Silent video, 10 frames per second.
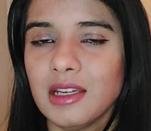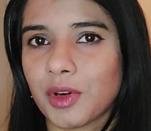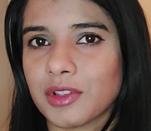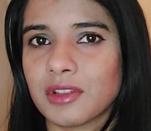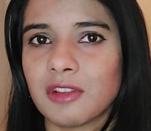
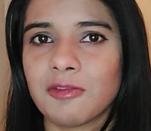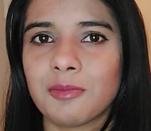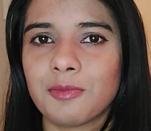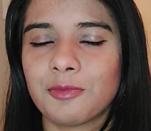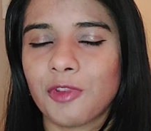positive
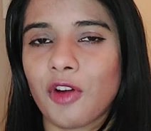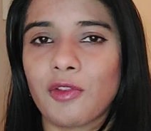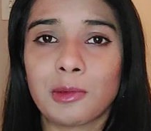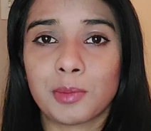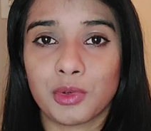
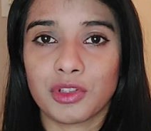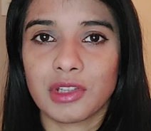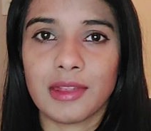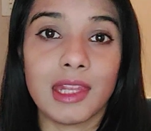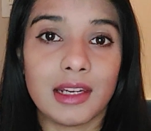forward
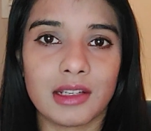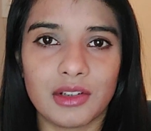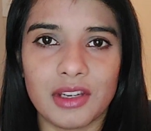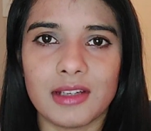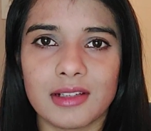push in their
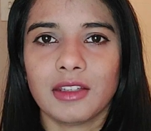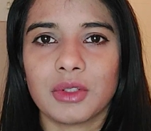career.